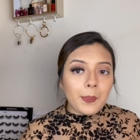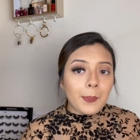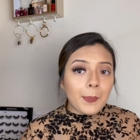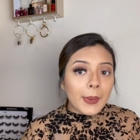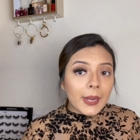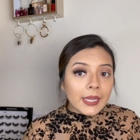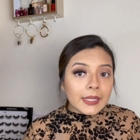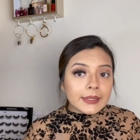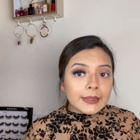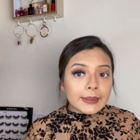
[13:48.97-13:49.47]

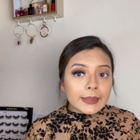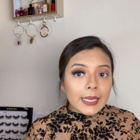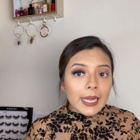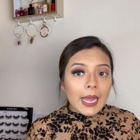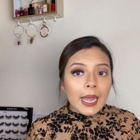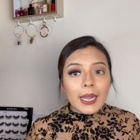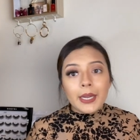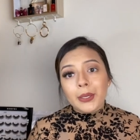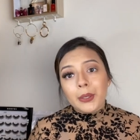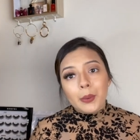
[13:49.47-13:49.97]
but
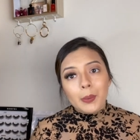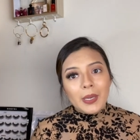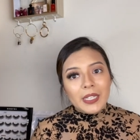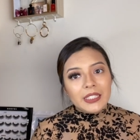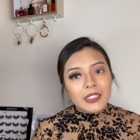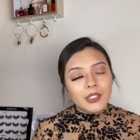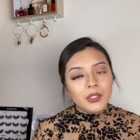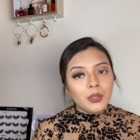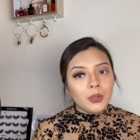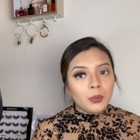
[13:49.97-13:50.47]
I don't
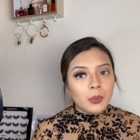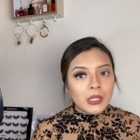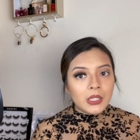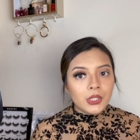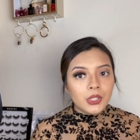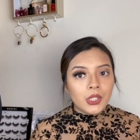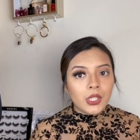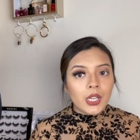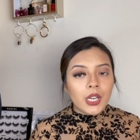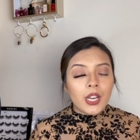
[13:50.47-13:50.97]
mind it too
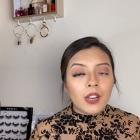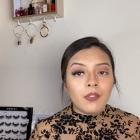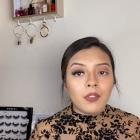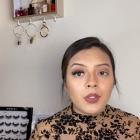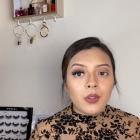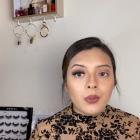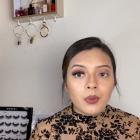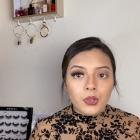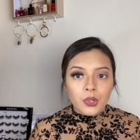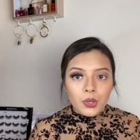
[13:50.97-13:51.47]
much. If
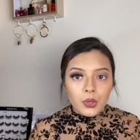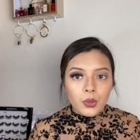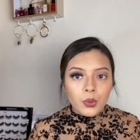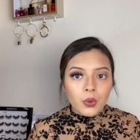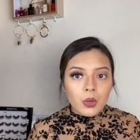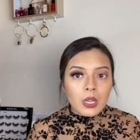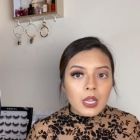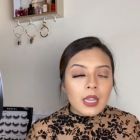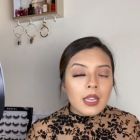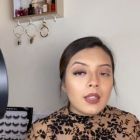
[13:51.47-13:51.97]
you
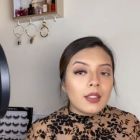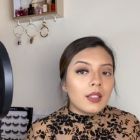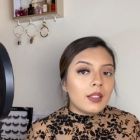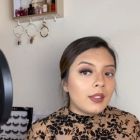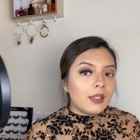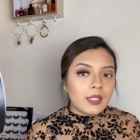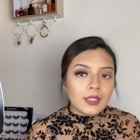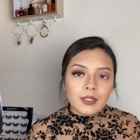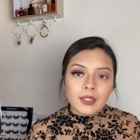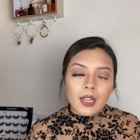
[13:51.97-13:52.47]
do, then
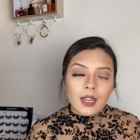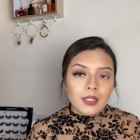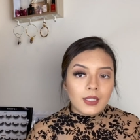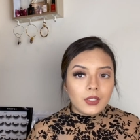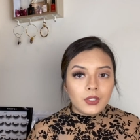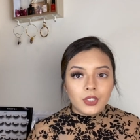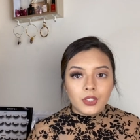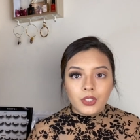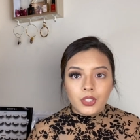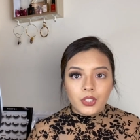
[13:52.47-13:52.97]
these
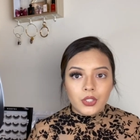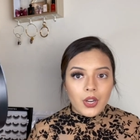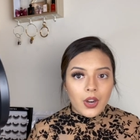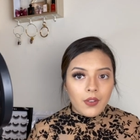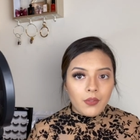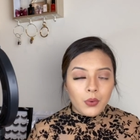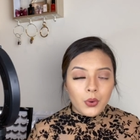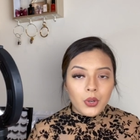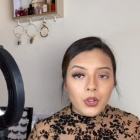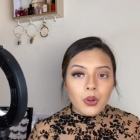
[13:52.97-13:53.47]
eyelashes are
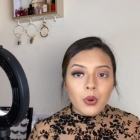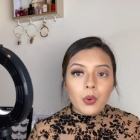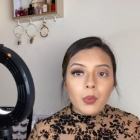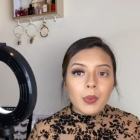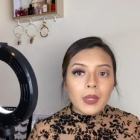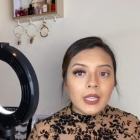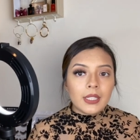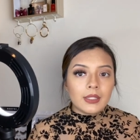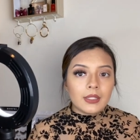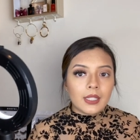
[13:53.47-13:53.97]
not for you,
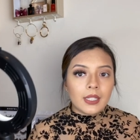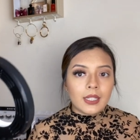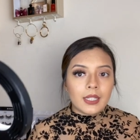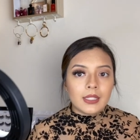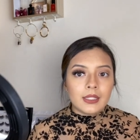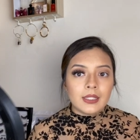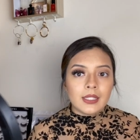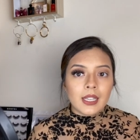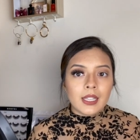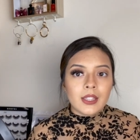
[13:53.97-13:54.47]
because like I
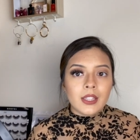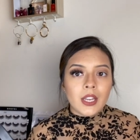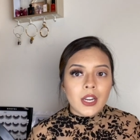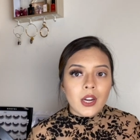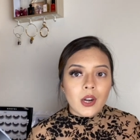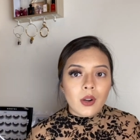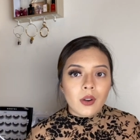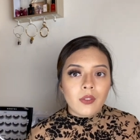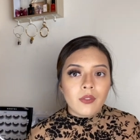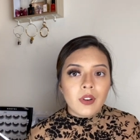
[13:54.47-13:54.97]
said, they
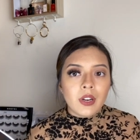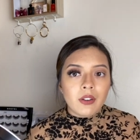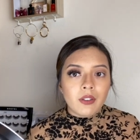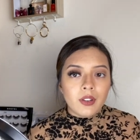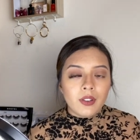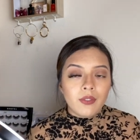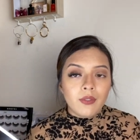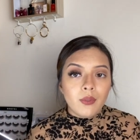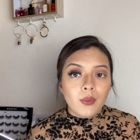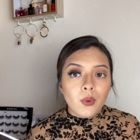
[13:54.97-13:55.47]
are
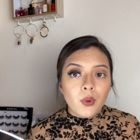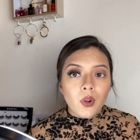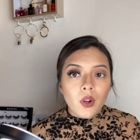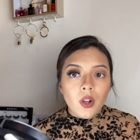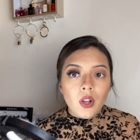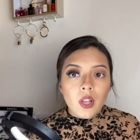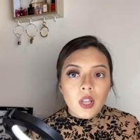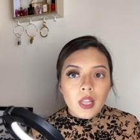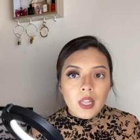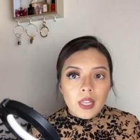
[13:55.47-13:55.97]
very
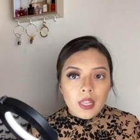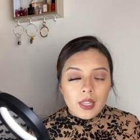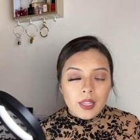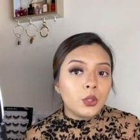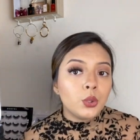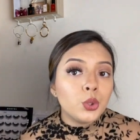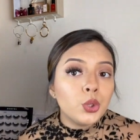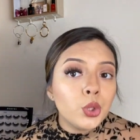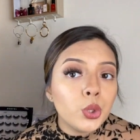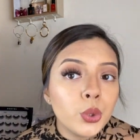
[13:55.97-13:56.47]
full.
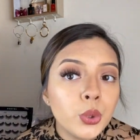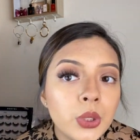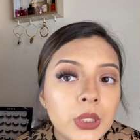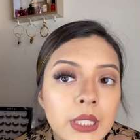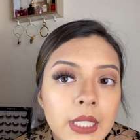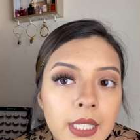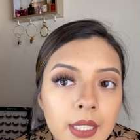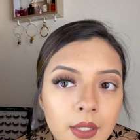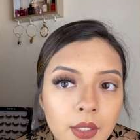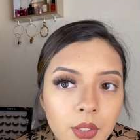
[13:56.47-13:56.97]
You do
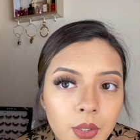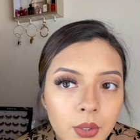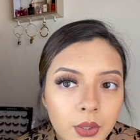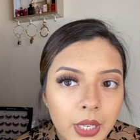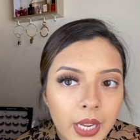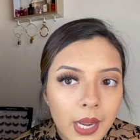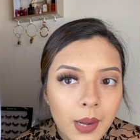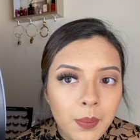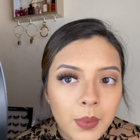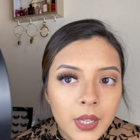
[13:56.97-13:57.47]
see a little
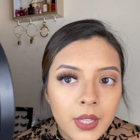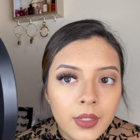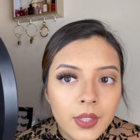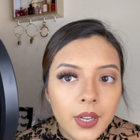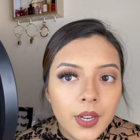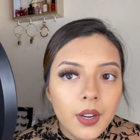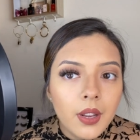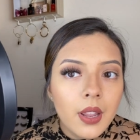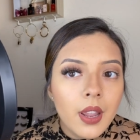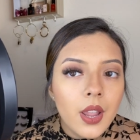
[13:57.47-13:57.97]
gaping
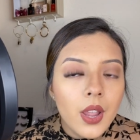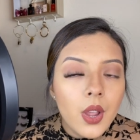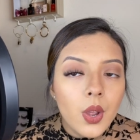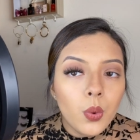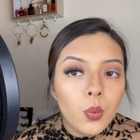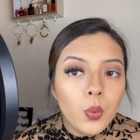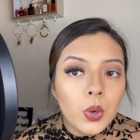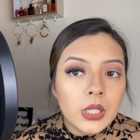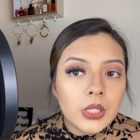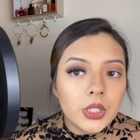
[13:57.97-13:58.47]
there,
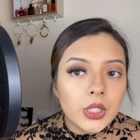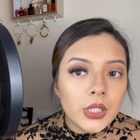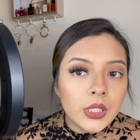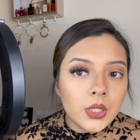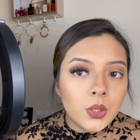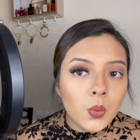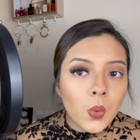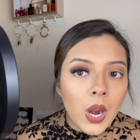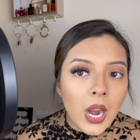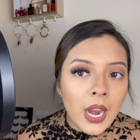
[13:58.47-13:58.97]
which
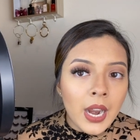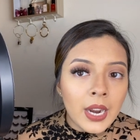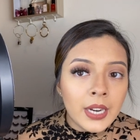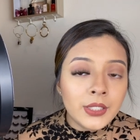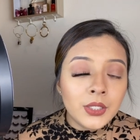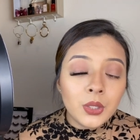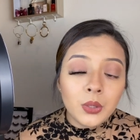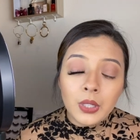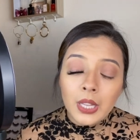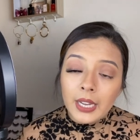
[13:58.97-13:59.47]
is why I
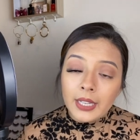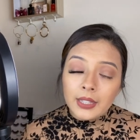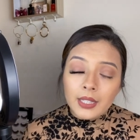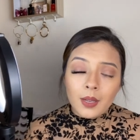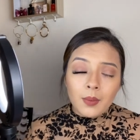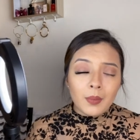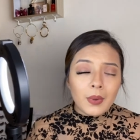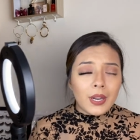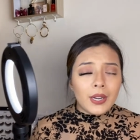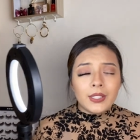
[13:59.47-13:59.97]
do like
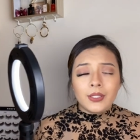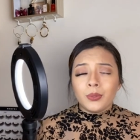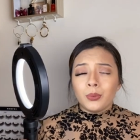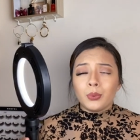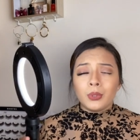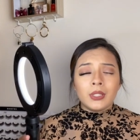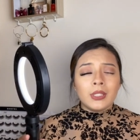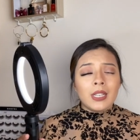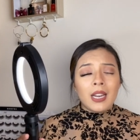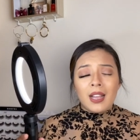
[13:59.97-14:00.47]
them. I
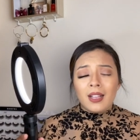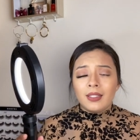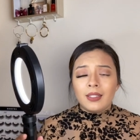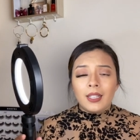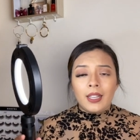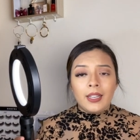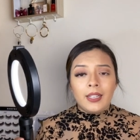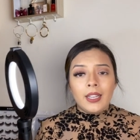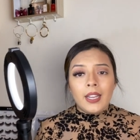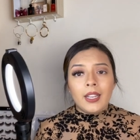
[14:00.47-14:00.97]
would not
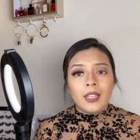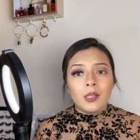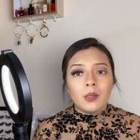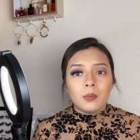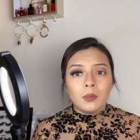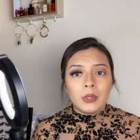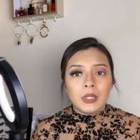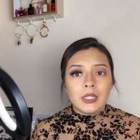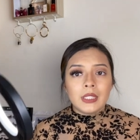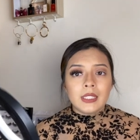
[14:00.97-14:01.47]
like a
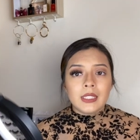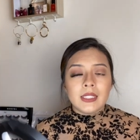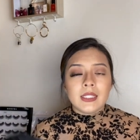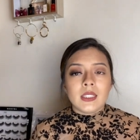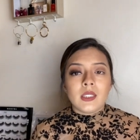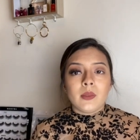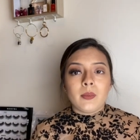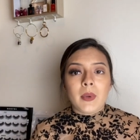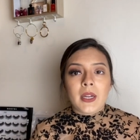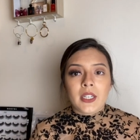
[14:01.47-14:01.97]
completely
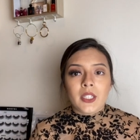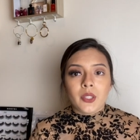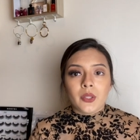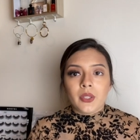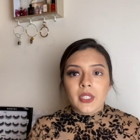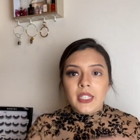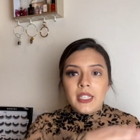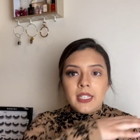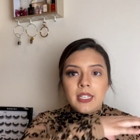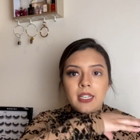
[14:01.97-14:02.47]

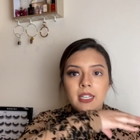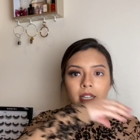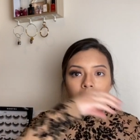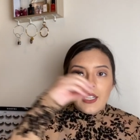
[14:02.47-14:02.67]
spidery,